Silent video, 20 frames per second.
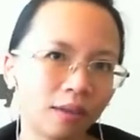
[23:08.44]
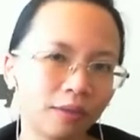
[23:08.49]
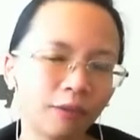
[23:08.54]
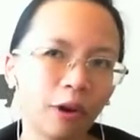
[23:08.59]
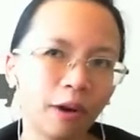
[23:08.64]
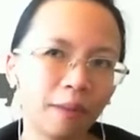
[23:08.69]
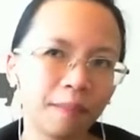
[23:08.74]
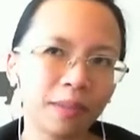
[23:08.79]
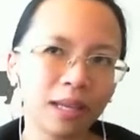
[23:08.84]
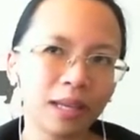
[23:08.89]

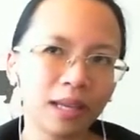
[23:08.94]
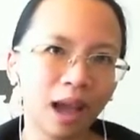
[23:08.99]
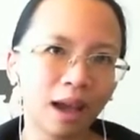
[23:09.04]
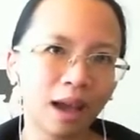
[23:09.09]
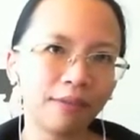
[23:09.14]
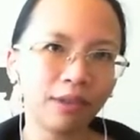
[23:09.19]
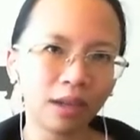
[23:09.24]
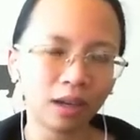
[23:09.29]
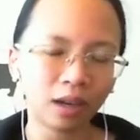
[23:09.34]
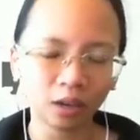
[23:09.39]
for me,
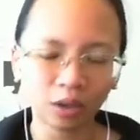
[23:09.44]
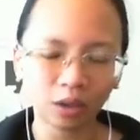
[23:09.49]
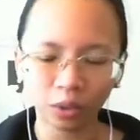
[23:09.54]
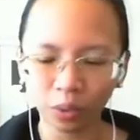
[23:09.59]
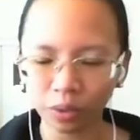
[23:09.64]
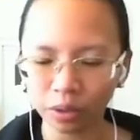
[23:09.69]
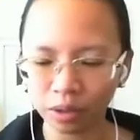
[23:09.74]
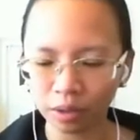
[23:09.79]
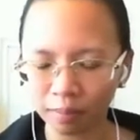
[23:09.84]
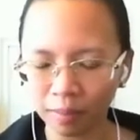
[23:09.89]
having a
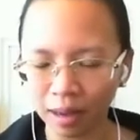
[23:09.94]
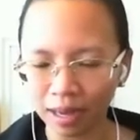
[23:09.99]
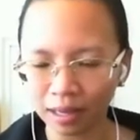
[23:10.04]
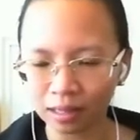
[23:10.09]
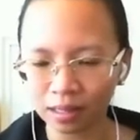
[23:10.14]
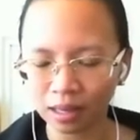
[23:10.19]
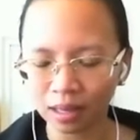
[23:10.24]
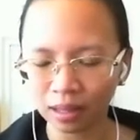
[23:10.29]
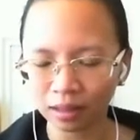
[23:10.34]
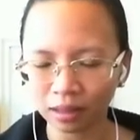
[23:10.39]
growth
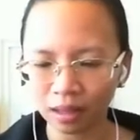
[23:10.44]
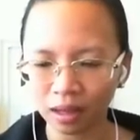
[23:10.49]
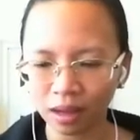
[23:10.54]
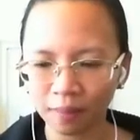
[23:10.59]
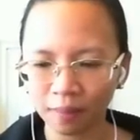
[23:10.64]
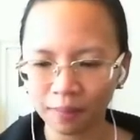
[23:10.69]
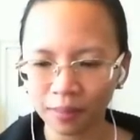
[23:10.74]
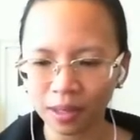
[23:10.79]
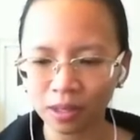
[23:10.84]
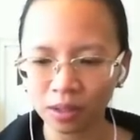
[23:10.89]
mindset
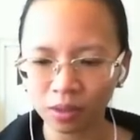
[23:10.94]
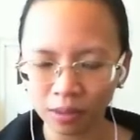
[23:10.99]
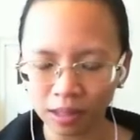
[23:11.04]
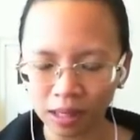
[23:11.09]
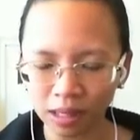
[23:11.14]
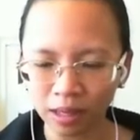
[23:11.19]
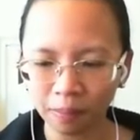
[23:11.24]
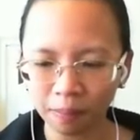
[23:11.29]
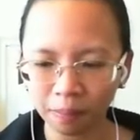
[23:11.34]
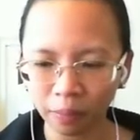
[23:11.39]
is
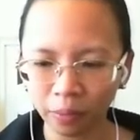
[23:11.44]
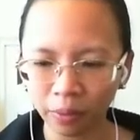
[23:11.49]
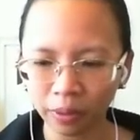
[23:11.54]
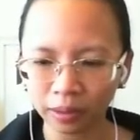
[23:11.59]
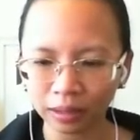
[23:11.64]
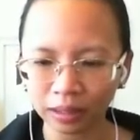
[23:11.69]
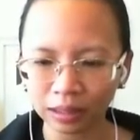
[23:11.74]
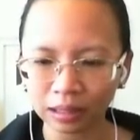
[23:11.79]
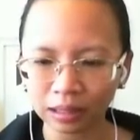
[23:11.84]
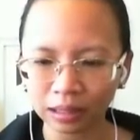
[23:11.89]
really
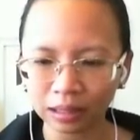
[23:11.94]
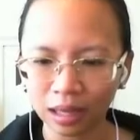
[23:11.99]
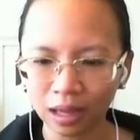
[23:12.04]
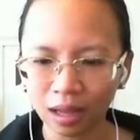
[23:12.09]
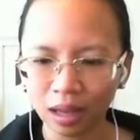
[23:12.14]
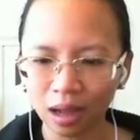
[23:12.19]
important.